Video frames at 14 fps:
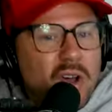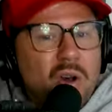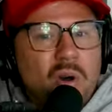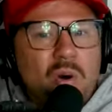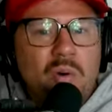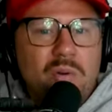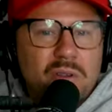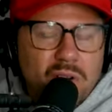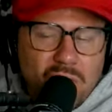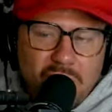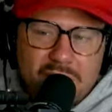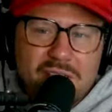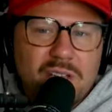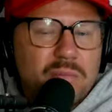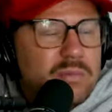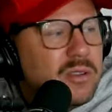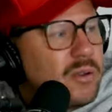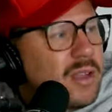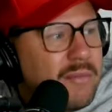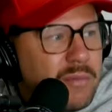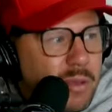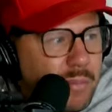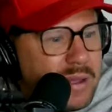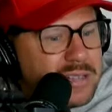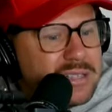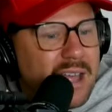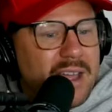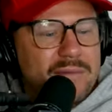go, you're on, you, you give them the
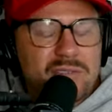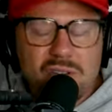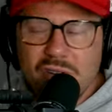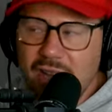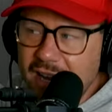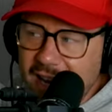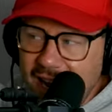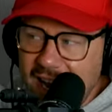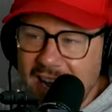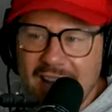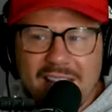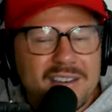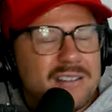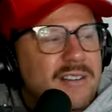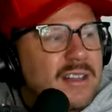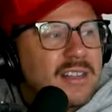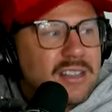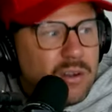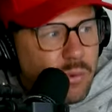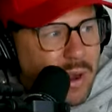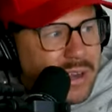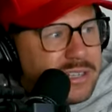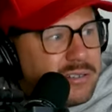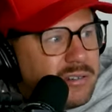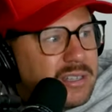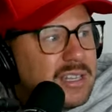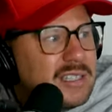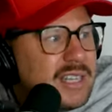best live show you can. You write
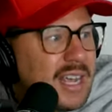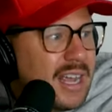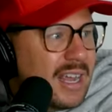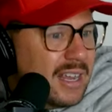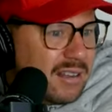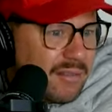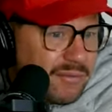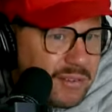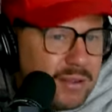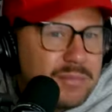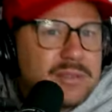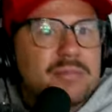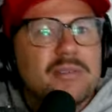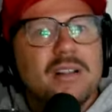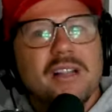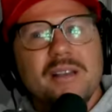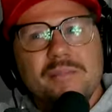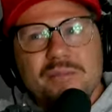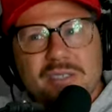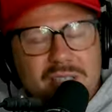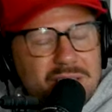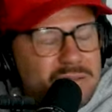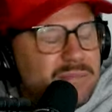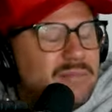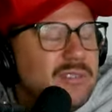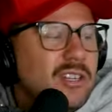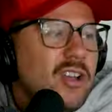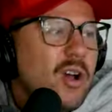during the day, you film some clips, you,
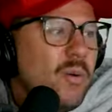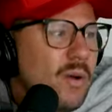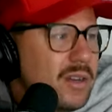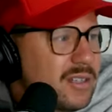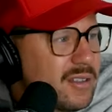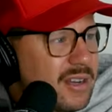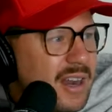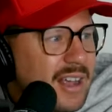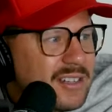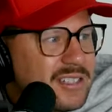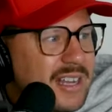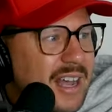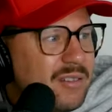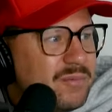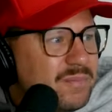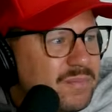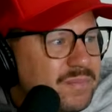you go on to the next town. Well,